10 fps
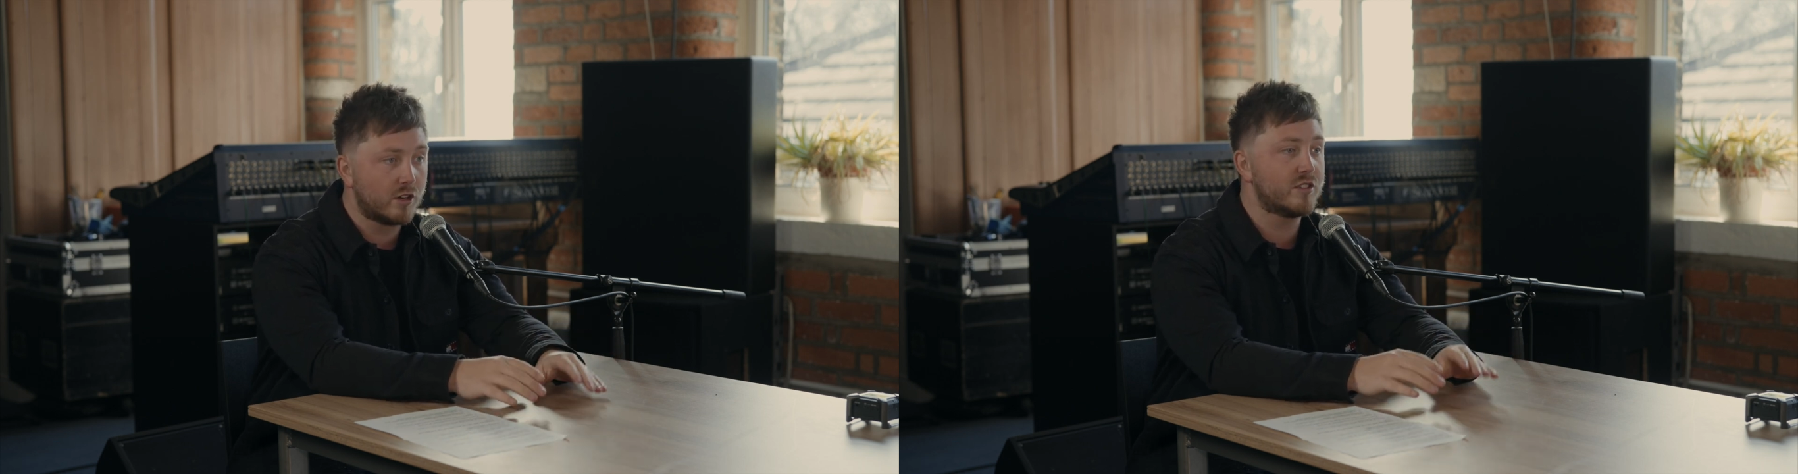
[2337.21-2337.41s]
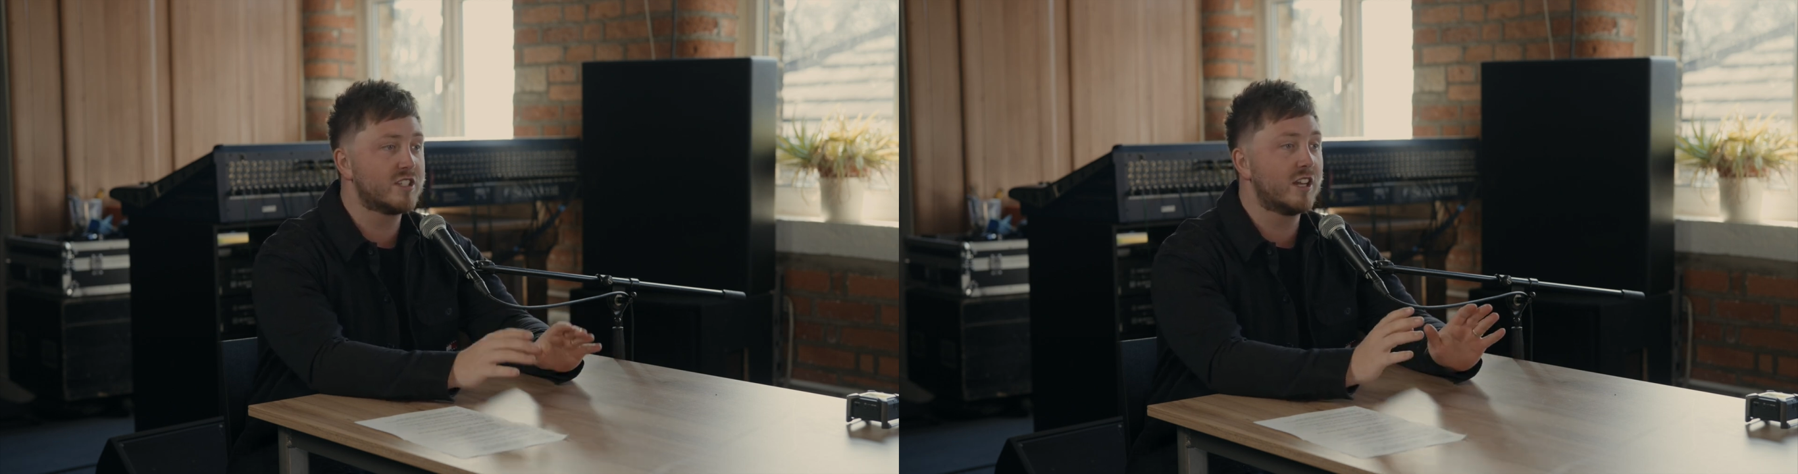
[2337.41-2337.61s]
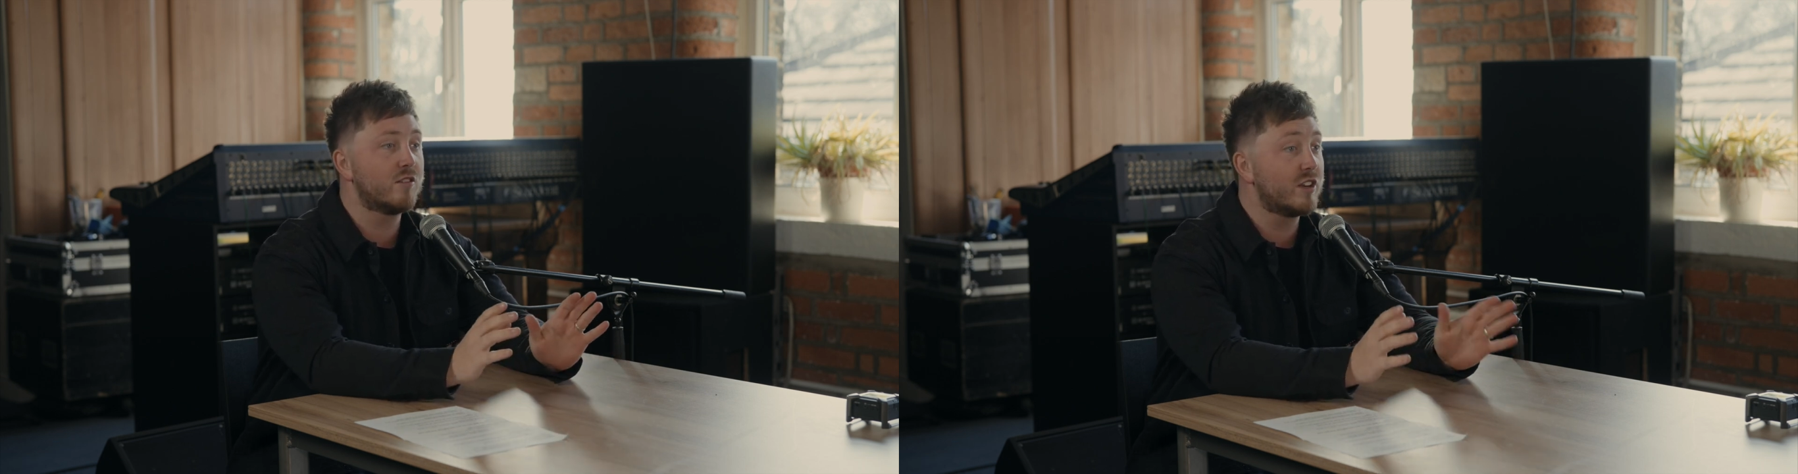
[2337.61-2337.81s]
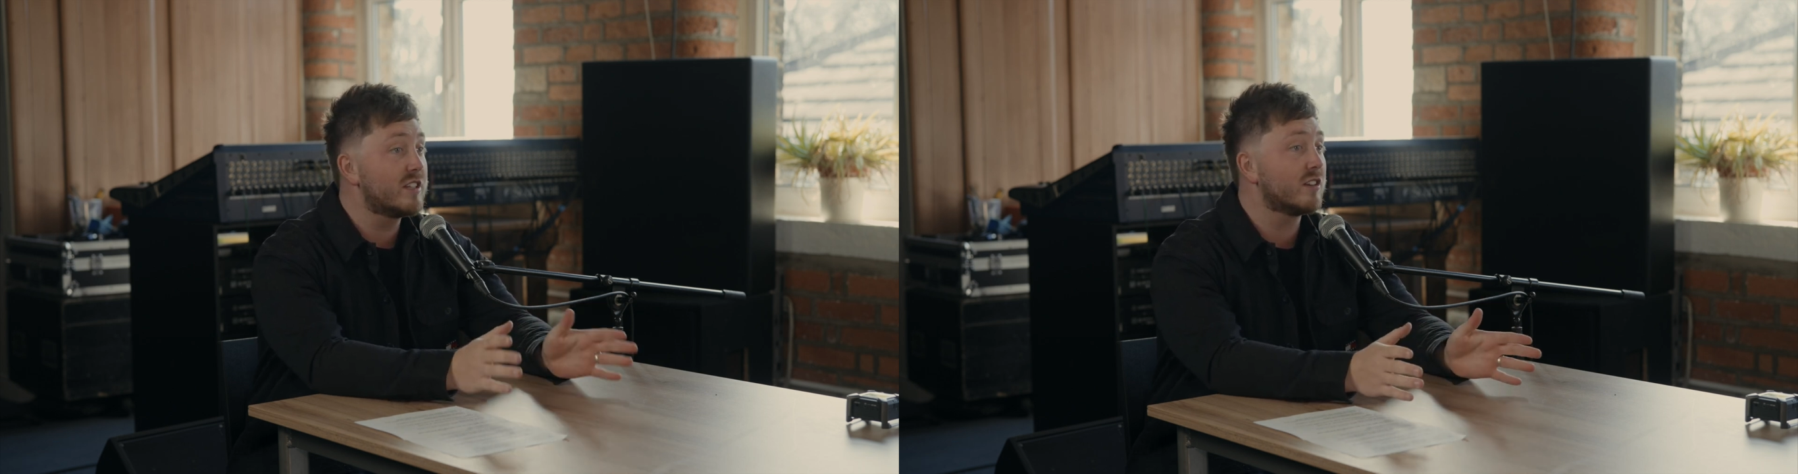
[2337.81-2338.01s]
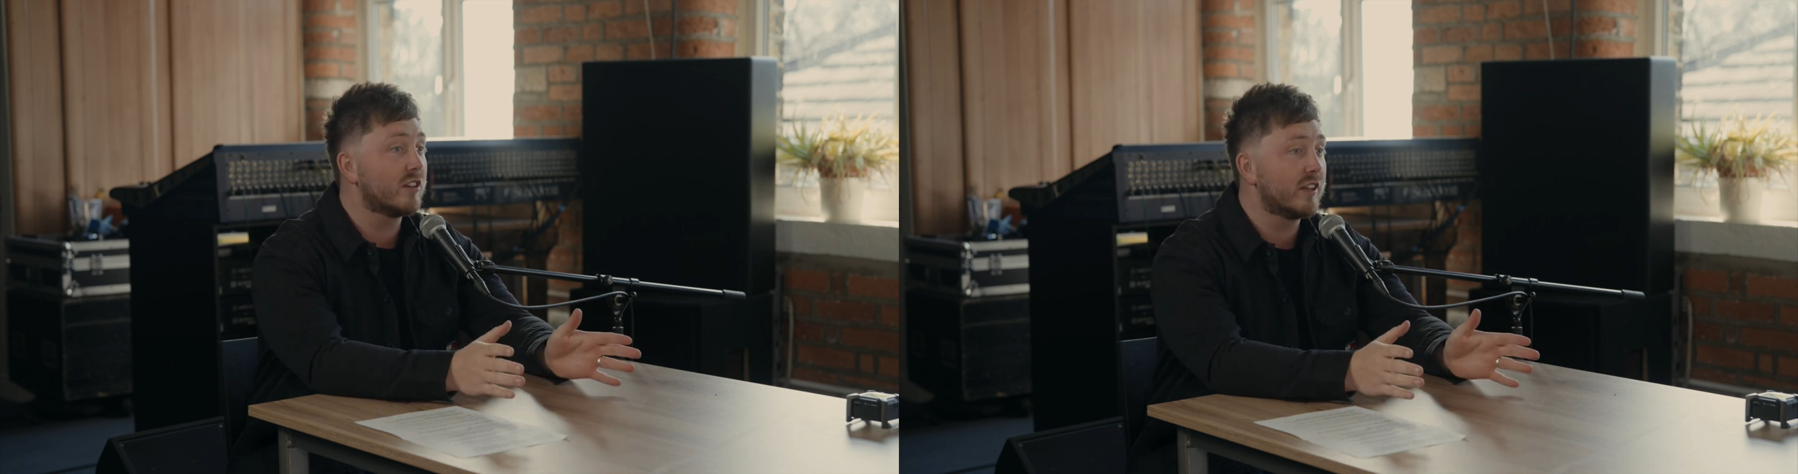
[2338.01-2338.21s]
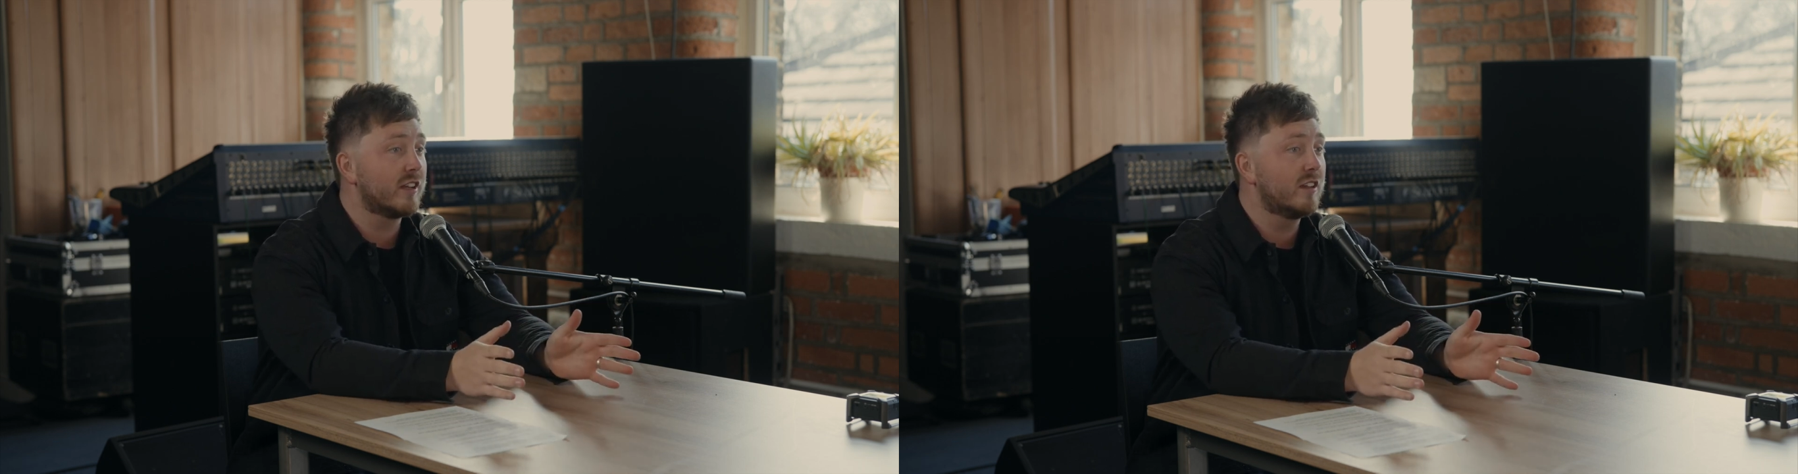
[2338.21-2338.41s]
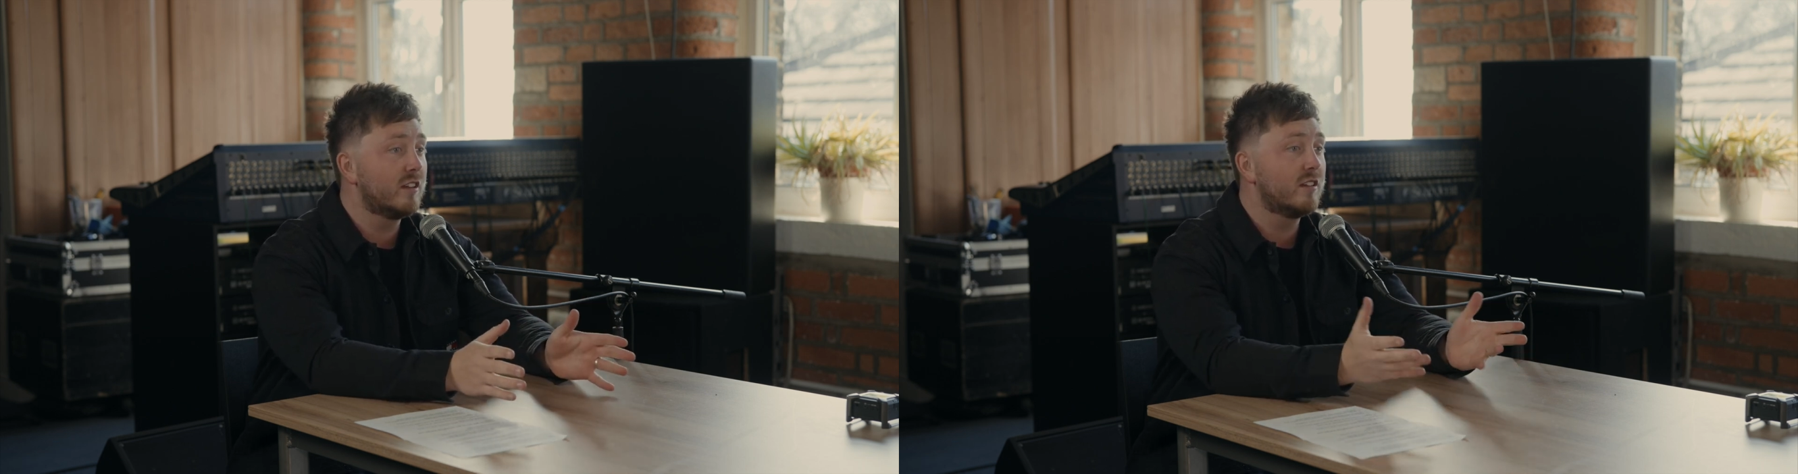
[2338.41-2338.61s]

Obviously recently